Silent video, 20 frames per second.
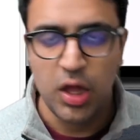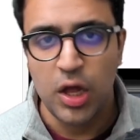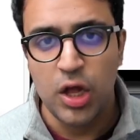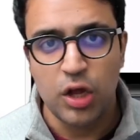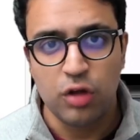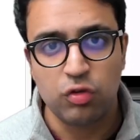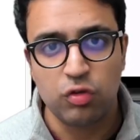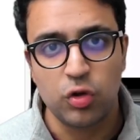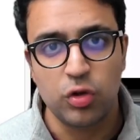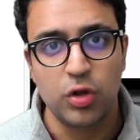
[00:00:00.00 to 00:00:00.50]

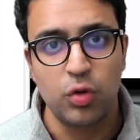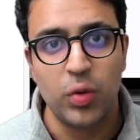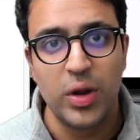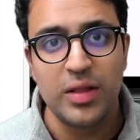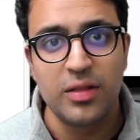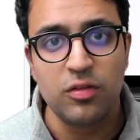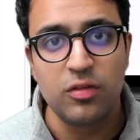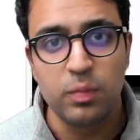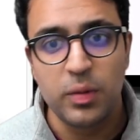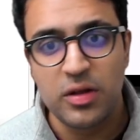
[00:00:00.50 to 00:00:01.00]
So the way
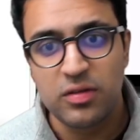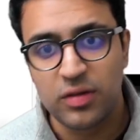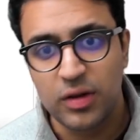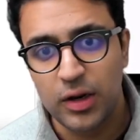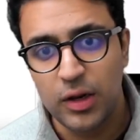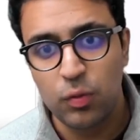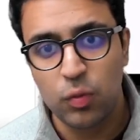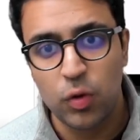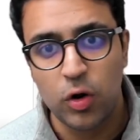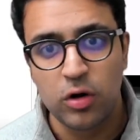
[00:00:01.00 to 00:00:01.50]
this
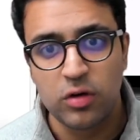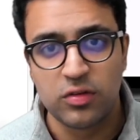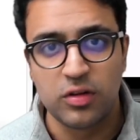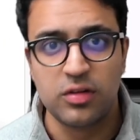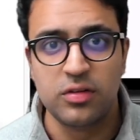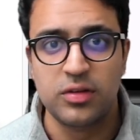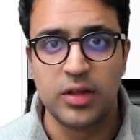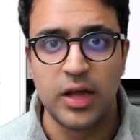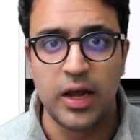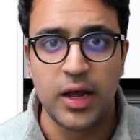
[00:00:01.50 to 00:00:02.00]
basically works
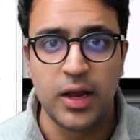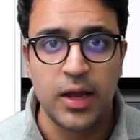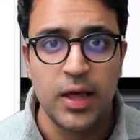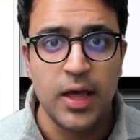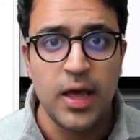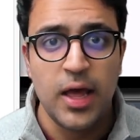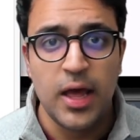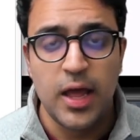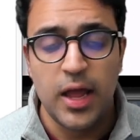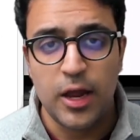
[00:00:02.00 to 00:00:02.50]
is that
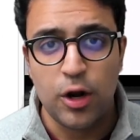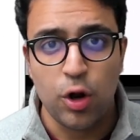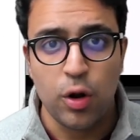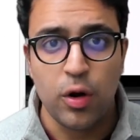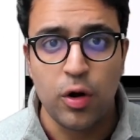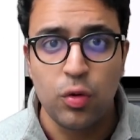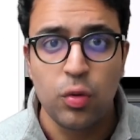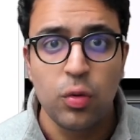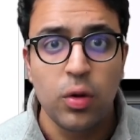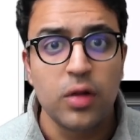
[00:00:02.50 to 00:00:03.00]
in order
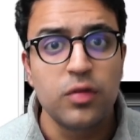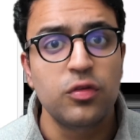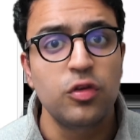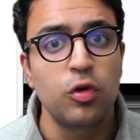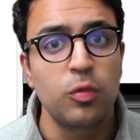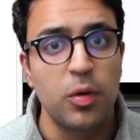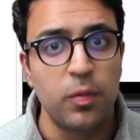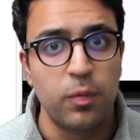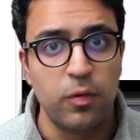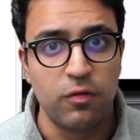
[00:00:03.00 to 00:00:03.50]
to
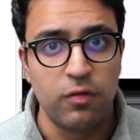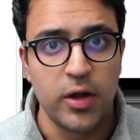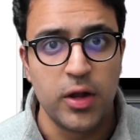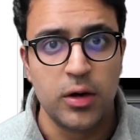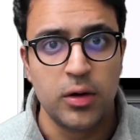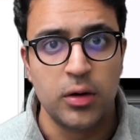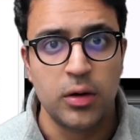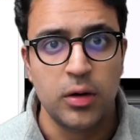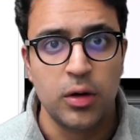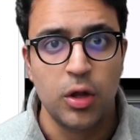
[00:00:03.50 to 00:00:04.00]
consume a
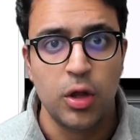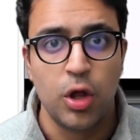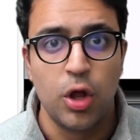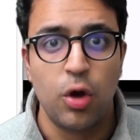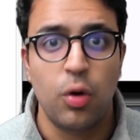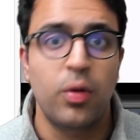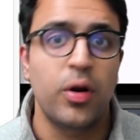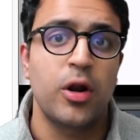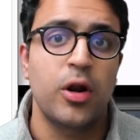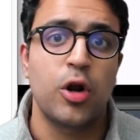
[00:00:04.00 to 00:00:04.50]
provider,
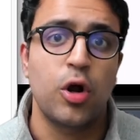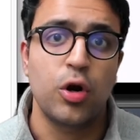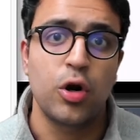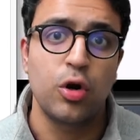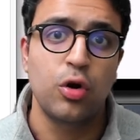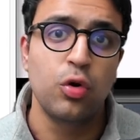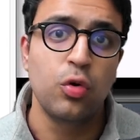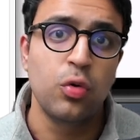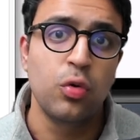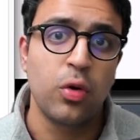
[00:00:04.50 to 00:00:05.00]
or in order
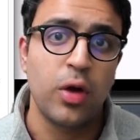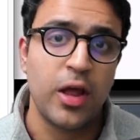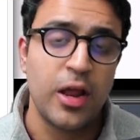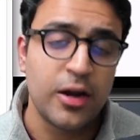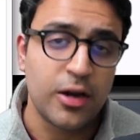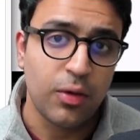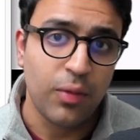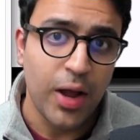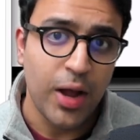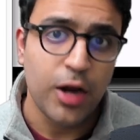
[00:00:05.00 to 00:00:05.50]
to
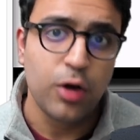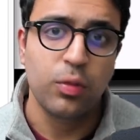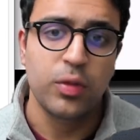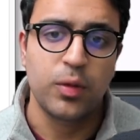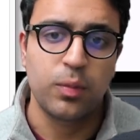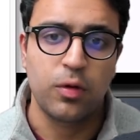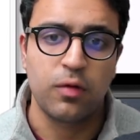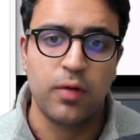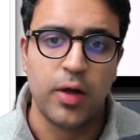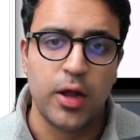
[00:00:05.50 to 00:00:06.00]
interact with a
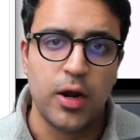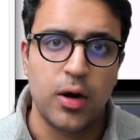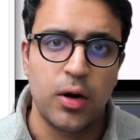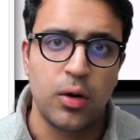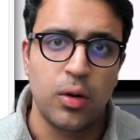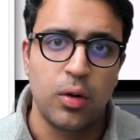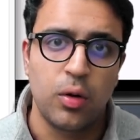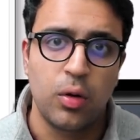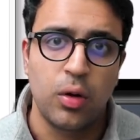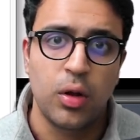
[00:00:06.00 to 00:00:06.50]
provider,
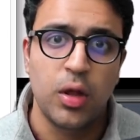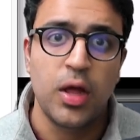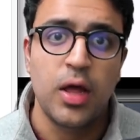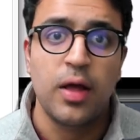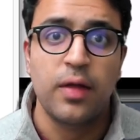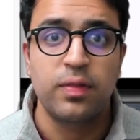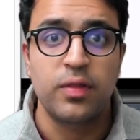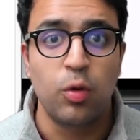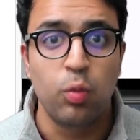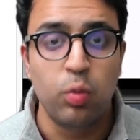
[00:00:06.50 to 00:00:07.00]

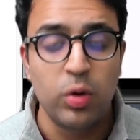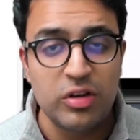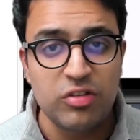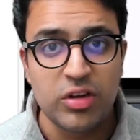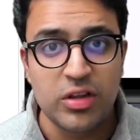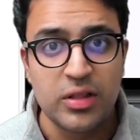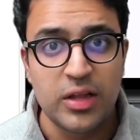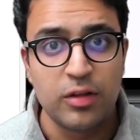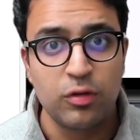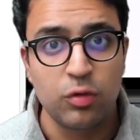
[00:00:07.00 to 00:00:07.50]
the
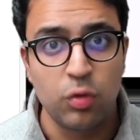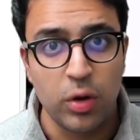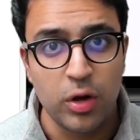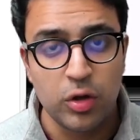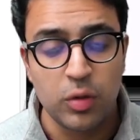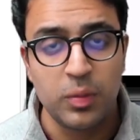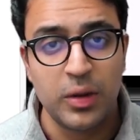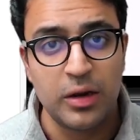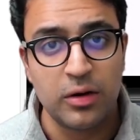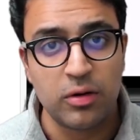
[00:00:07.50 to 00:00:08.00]
widget that's going to
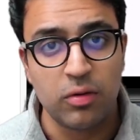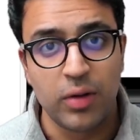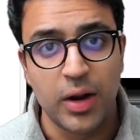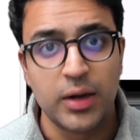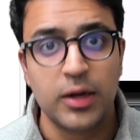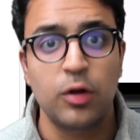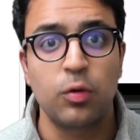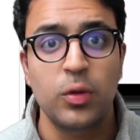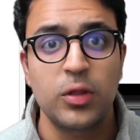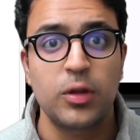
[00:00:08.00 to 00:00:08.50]
be
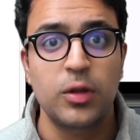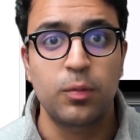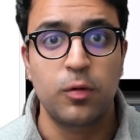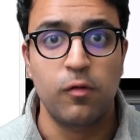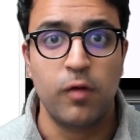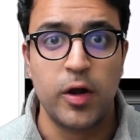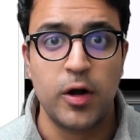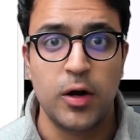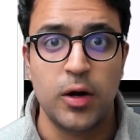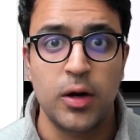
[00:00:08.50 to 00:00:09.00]
interacting with the
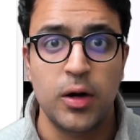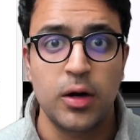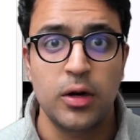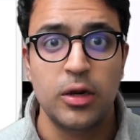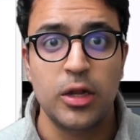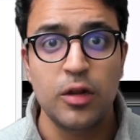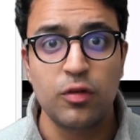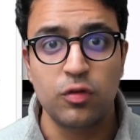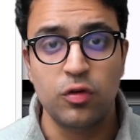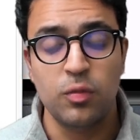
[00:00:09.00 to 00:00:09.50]
provider
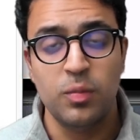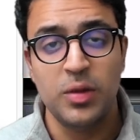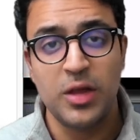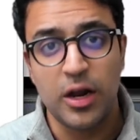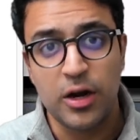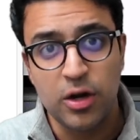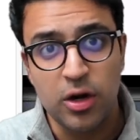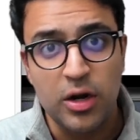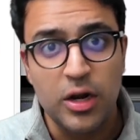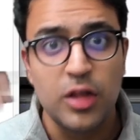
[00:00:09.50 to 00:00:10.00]
needs to be
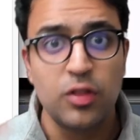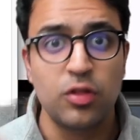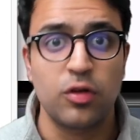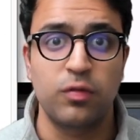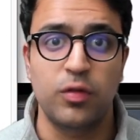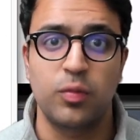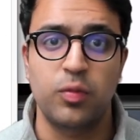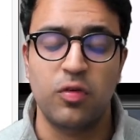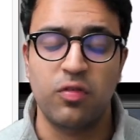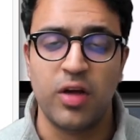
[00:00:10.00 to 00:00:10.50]
underneath of
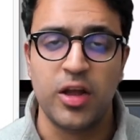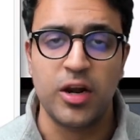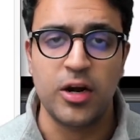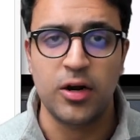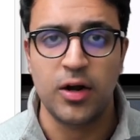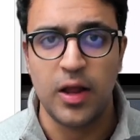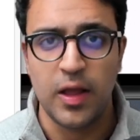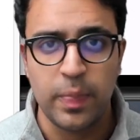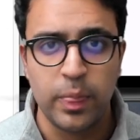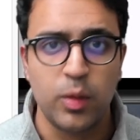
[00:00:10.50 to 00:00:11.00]
the provider
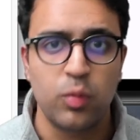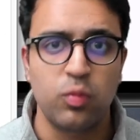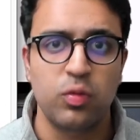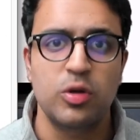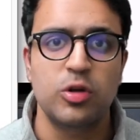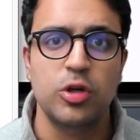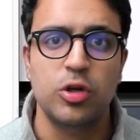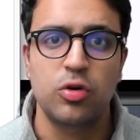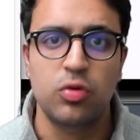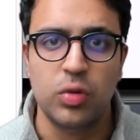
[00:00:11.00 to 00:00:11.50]
in the
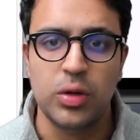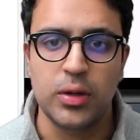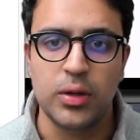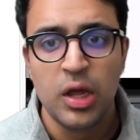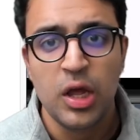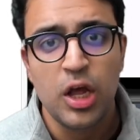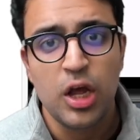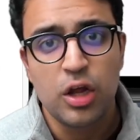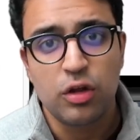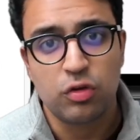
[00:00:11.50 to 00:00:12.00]
widget tree.
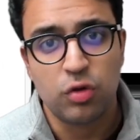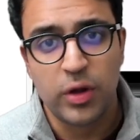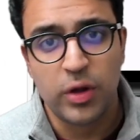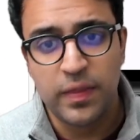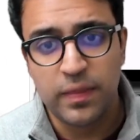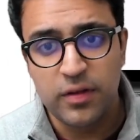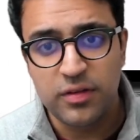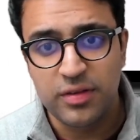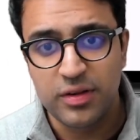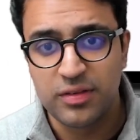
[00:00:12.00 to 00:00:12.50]
So in
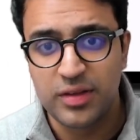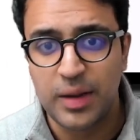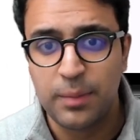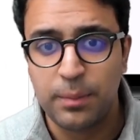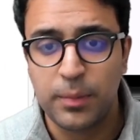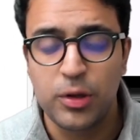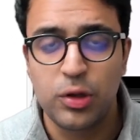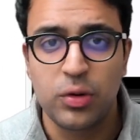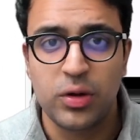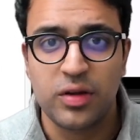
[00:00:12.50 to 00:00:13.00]
this
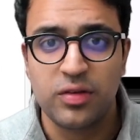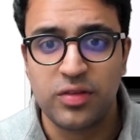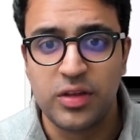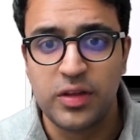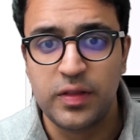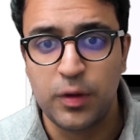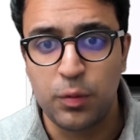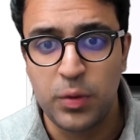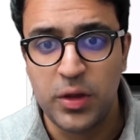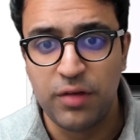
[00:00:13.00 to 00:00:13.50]
example, you can see
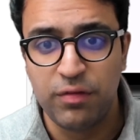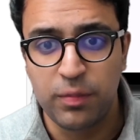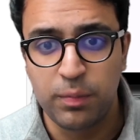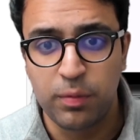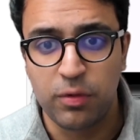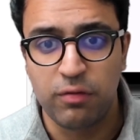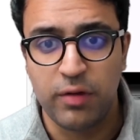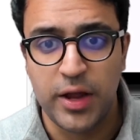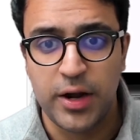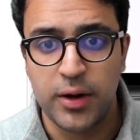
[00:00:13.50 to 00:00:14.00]
that we have a
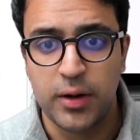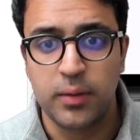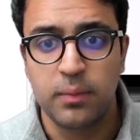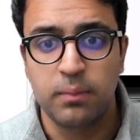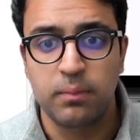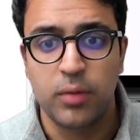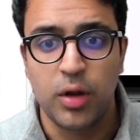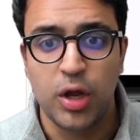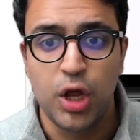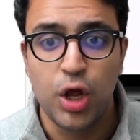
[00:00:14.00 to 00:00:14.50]
provider
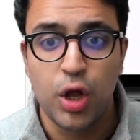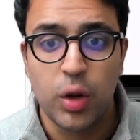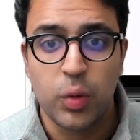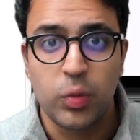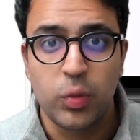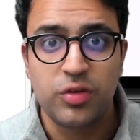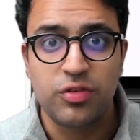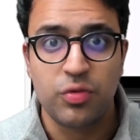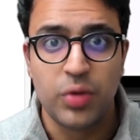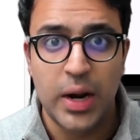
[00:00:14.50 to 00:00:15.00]

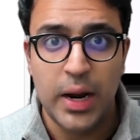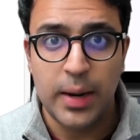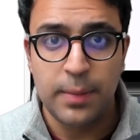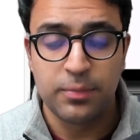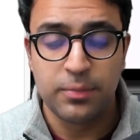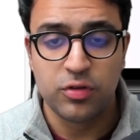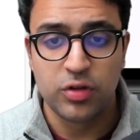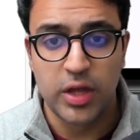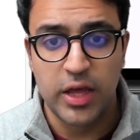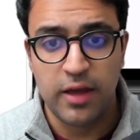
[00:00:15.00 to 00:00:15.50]
which
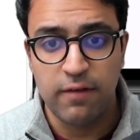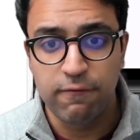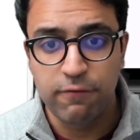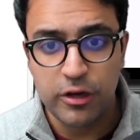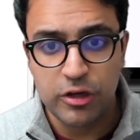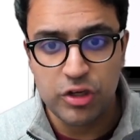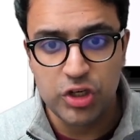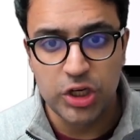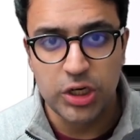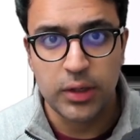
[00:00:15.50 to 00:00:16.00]
wraps a
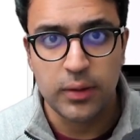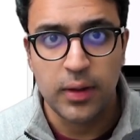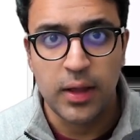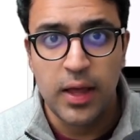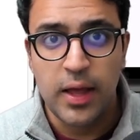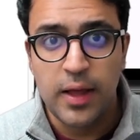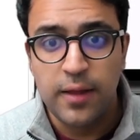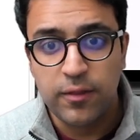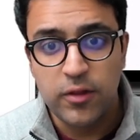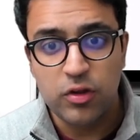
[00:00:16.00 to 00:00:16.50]
widget.
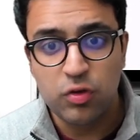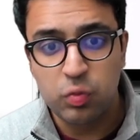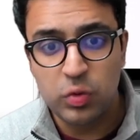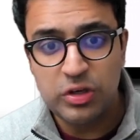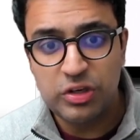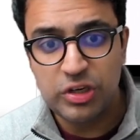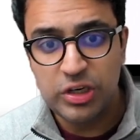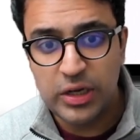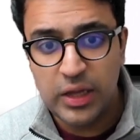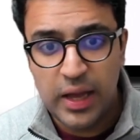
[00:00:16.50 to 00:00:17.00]
This
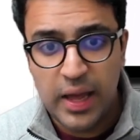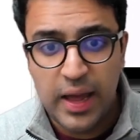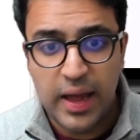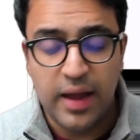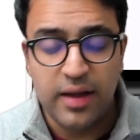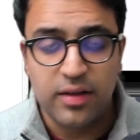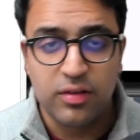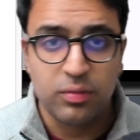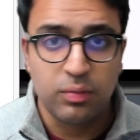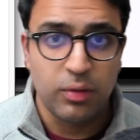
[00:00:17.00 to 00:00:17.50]
widget
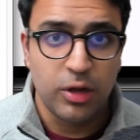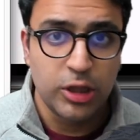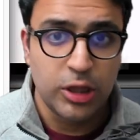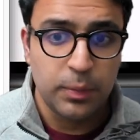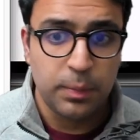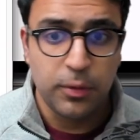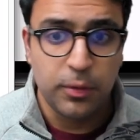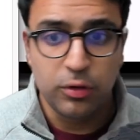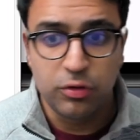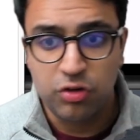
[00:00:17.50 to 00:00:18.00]
has
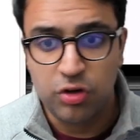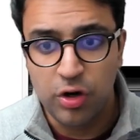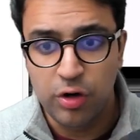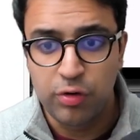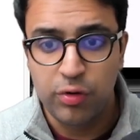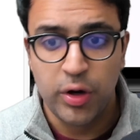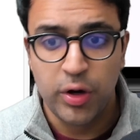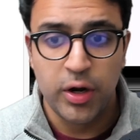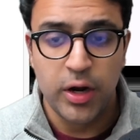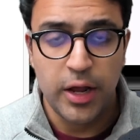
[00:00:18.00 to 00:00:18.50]
multiple
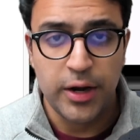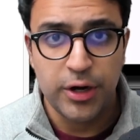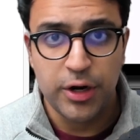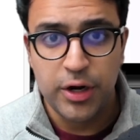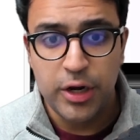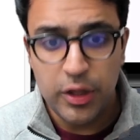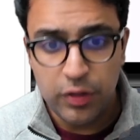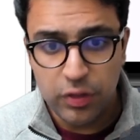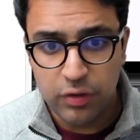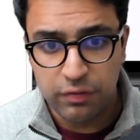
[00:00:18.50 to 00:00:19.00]
children
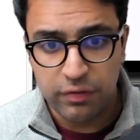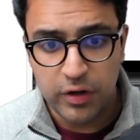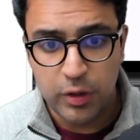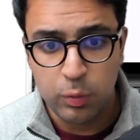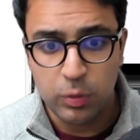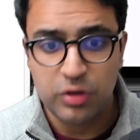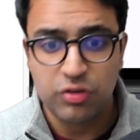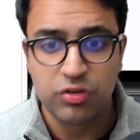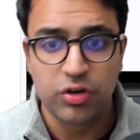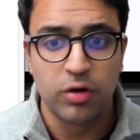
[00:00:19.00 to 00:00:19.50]
underneath of it,
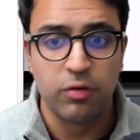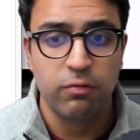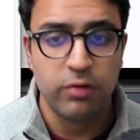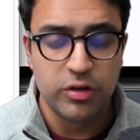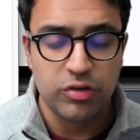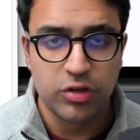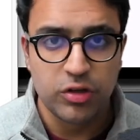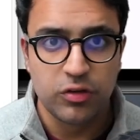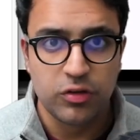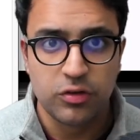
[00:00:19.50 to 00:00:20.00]
which are
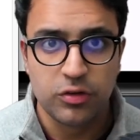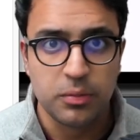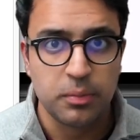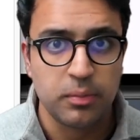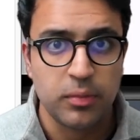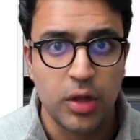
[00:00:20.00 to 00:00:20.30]
widgets.